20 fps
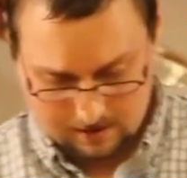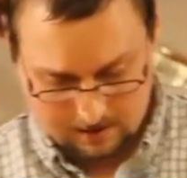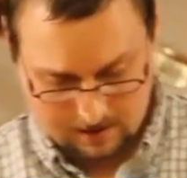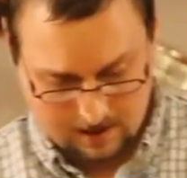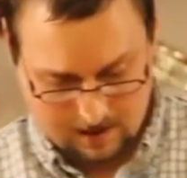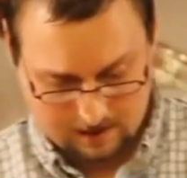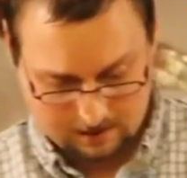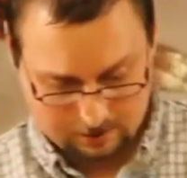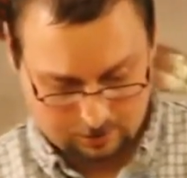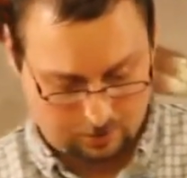I,
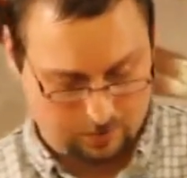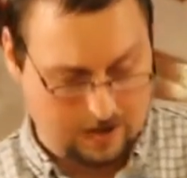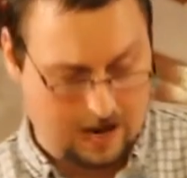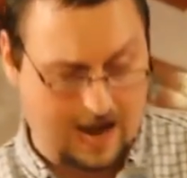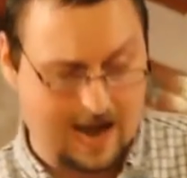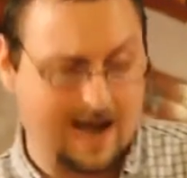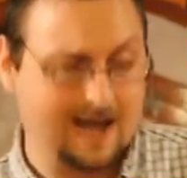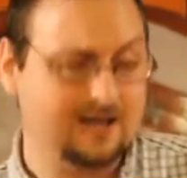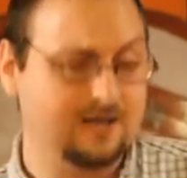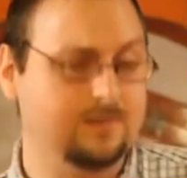I knew
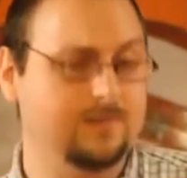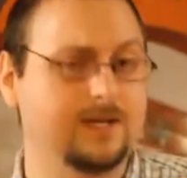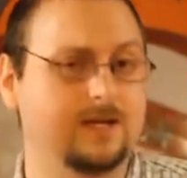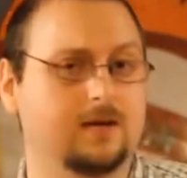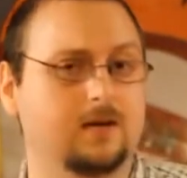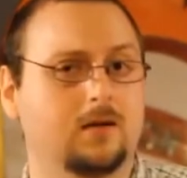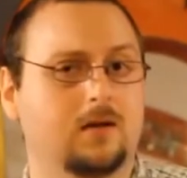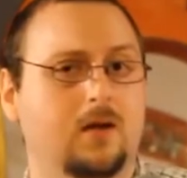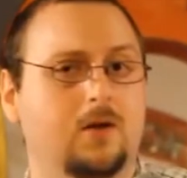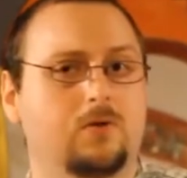it had to
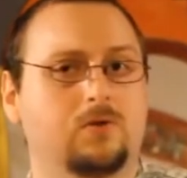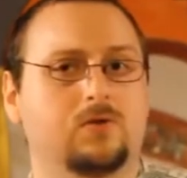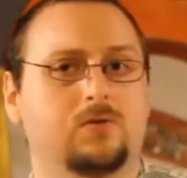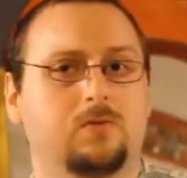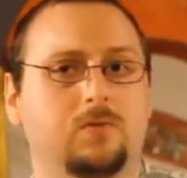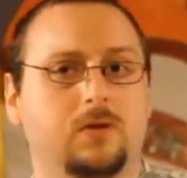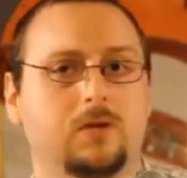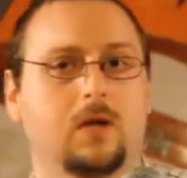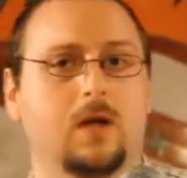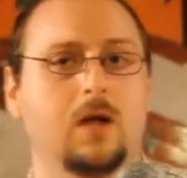be
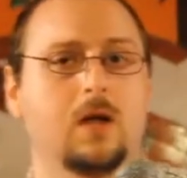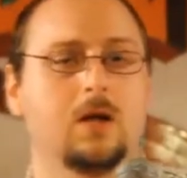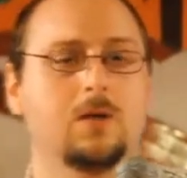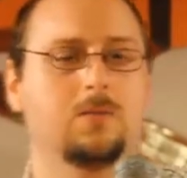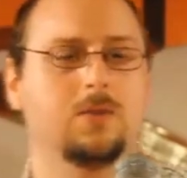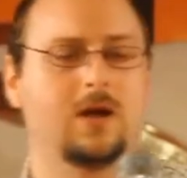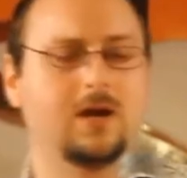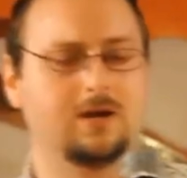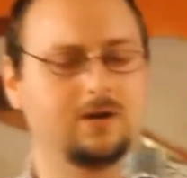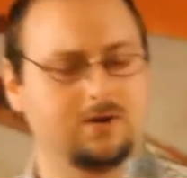close, but,
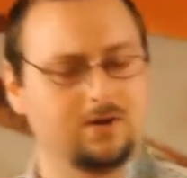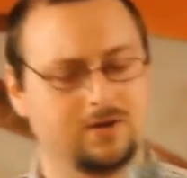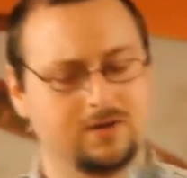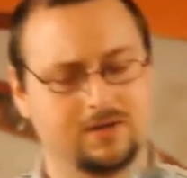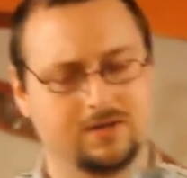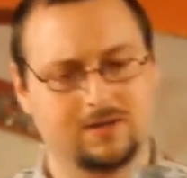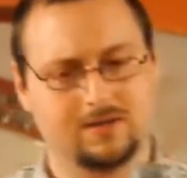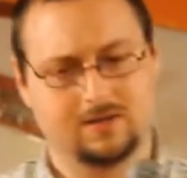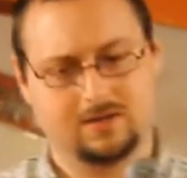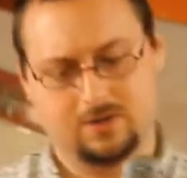but I
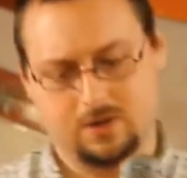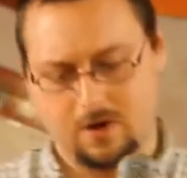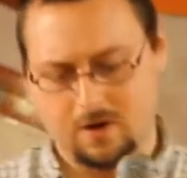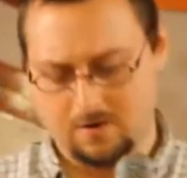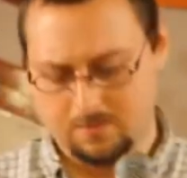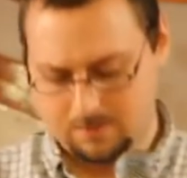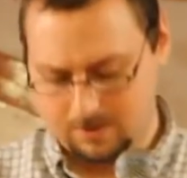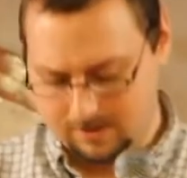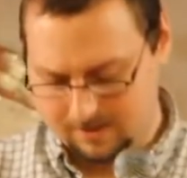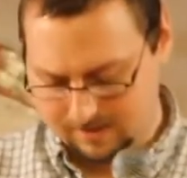couldn't
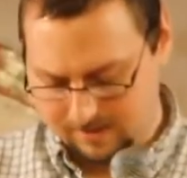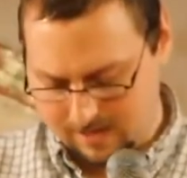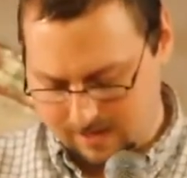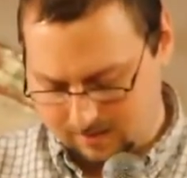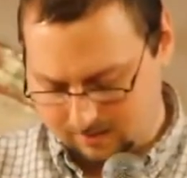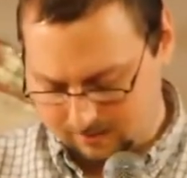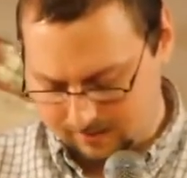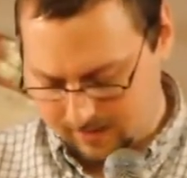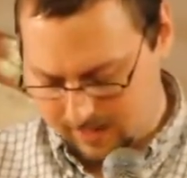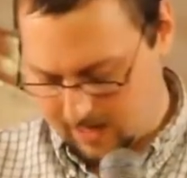determine
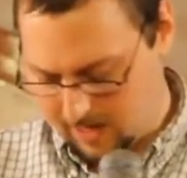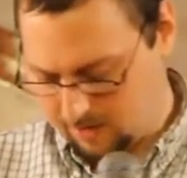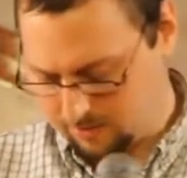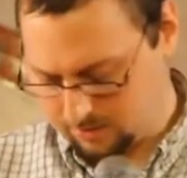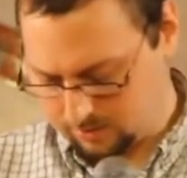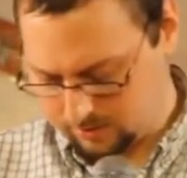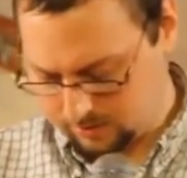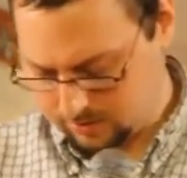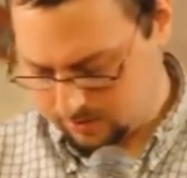exactly how